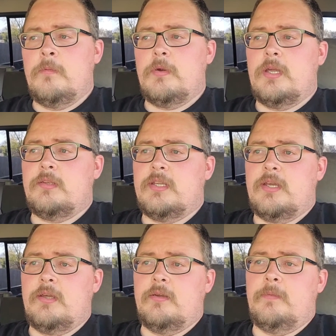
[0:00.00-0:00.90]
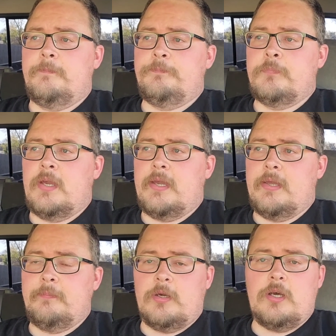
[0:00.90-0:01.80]
But
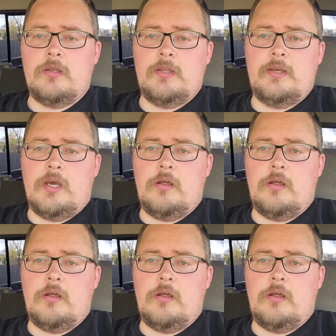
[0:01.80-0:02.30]
I bought an